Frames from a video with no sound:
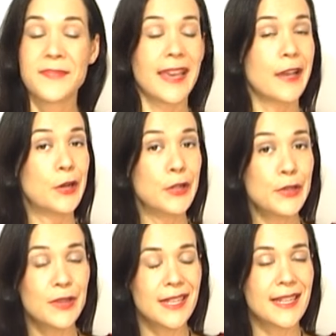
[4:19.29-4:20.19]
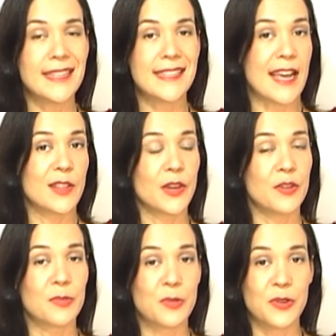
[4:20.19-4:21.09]
including
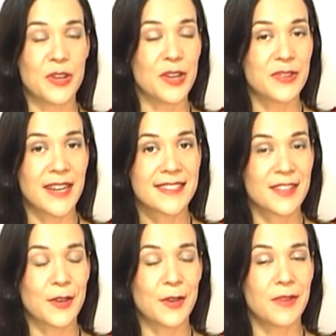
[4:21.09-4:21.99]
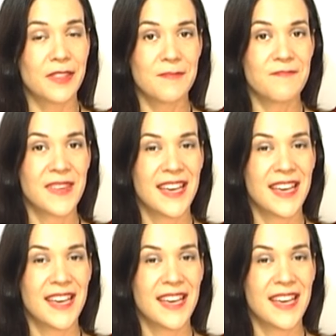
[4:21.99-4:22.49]
downloadable audio tracks that go with them,